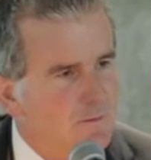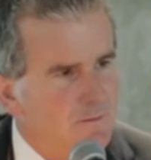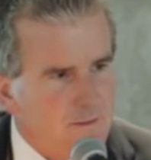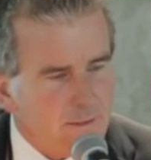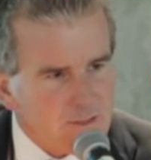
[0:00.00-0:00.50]

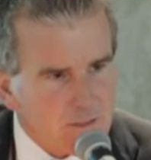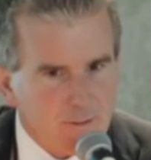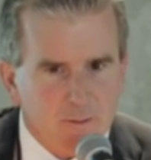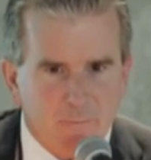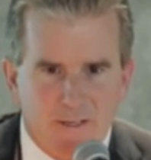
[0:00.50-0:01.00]
Didn't I tell
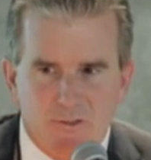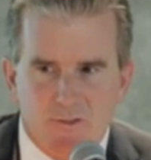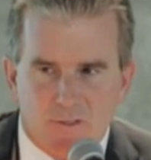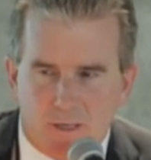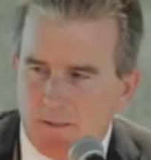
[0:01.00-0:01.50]
you the manager
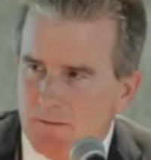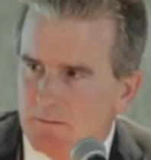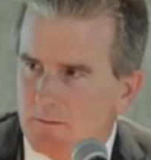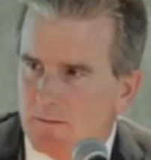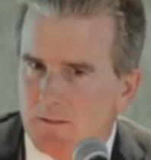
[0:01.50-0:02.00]
died?
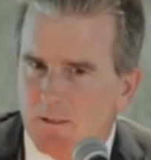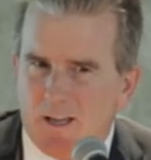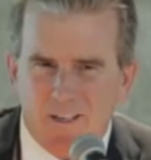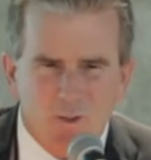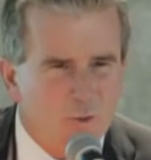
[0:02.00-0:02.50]

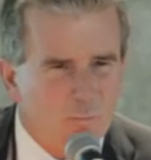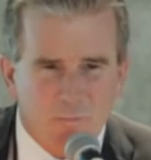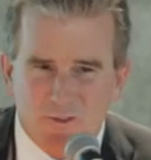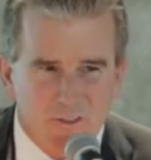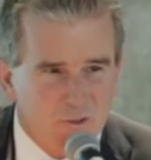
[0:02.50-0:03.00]
I know,
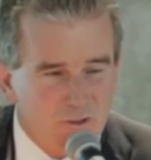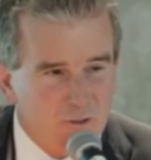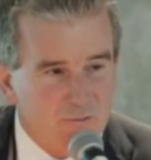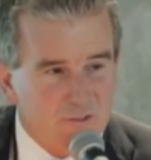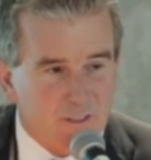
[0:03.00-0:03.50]
but I just
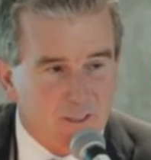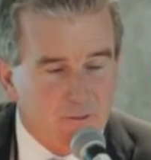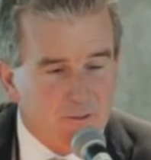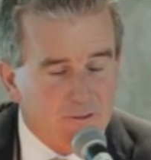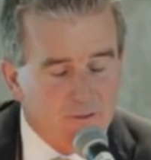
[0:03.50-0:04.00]
love to
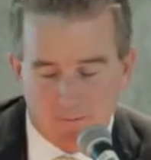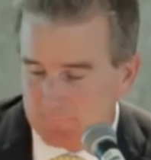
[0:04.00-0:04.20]
hear it.